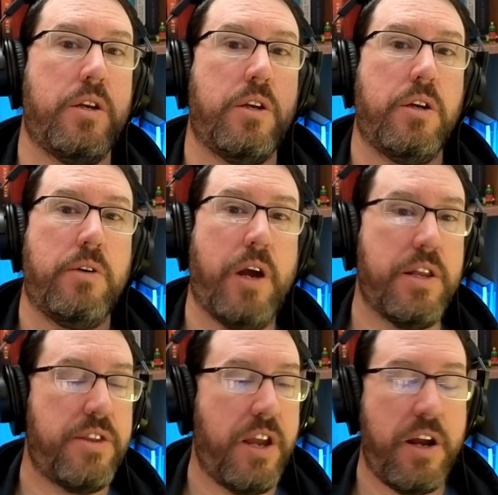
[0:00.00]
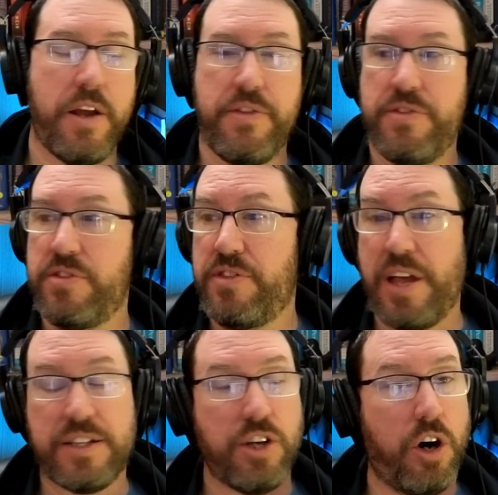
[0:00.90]
right?
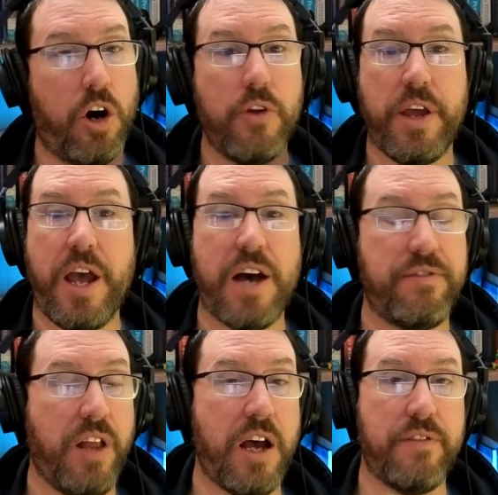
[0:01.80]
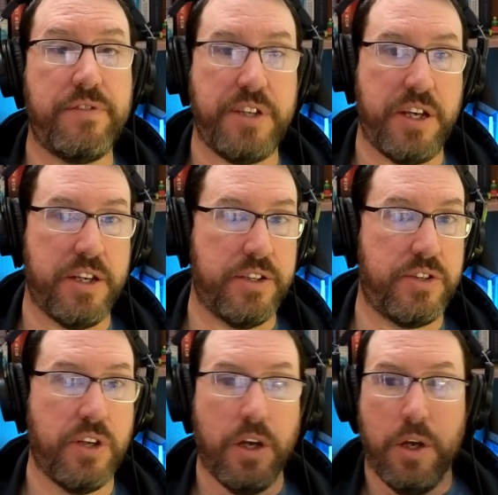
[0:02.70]
That's all they have left is,
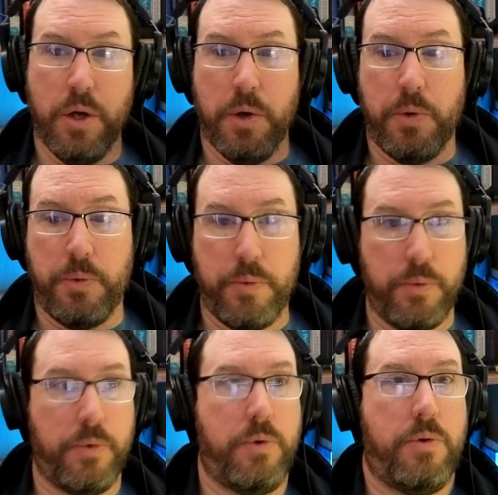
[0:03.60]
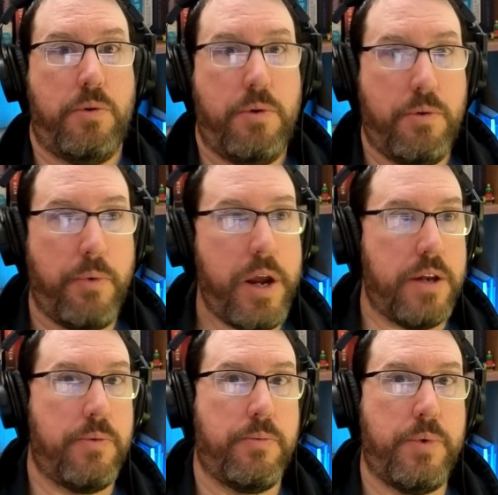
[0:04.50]
great,
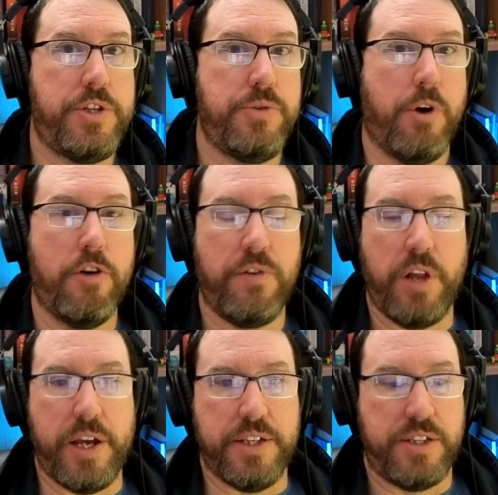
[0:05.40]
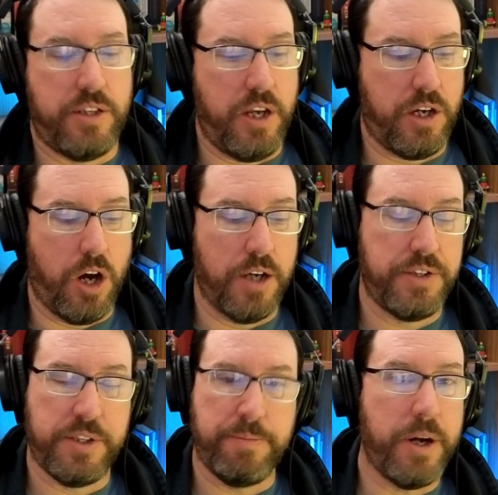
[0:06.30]
we do overlays. It costs
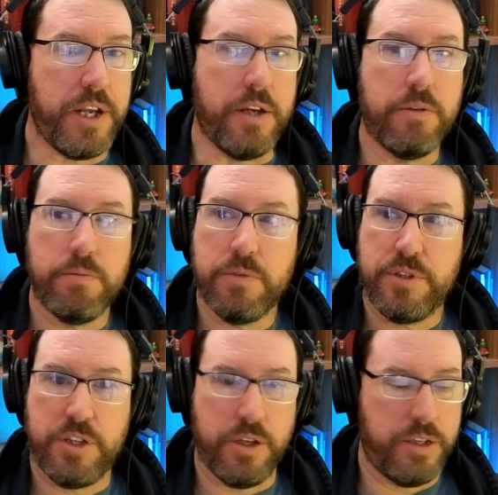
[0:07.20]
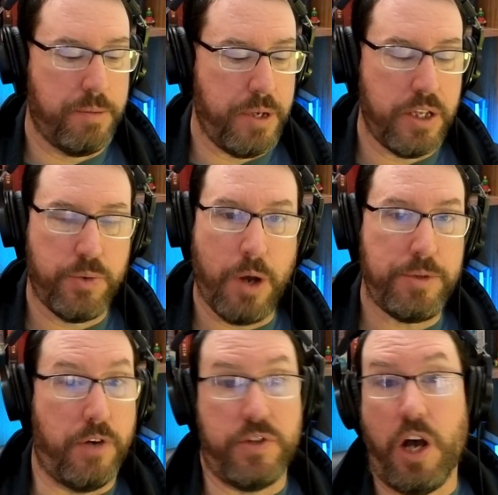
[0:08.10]
us money to be this web
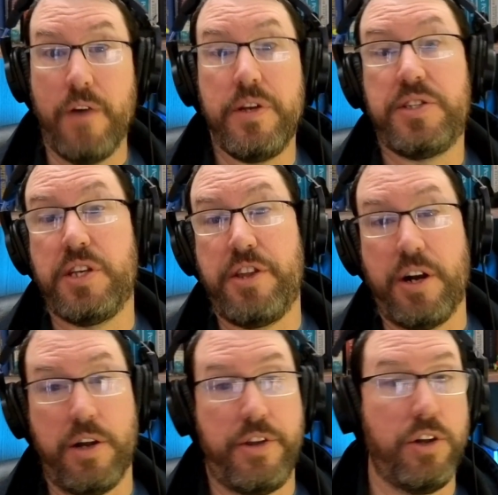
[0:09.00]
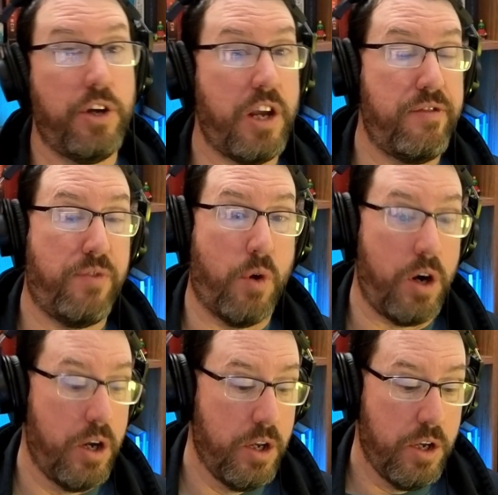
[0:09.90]
service. Obviously, they're looking for
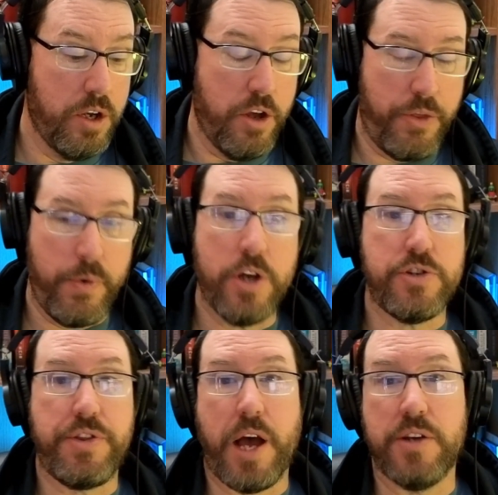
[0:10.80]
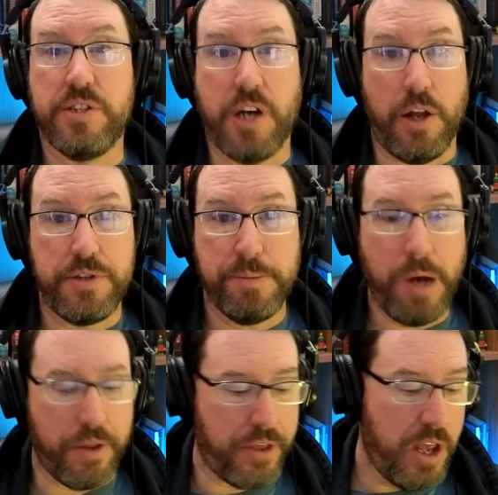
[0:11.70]
$300,000 a
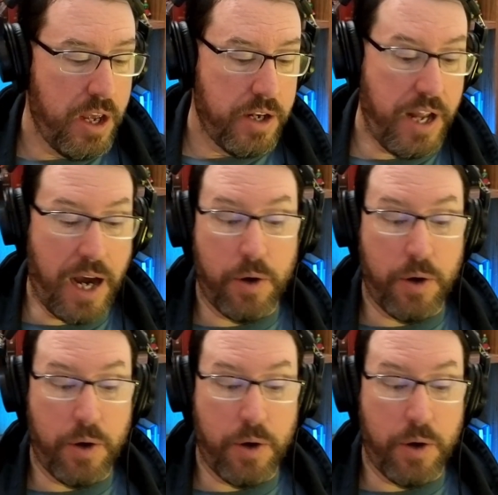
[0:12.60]
month. Now,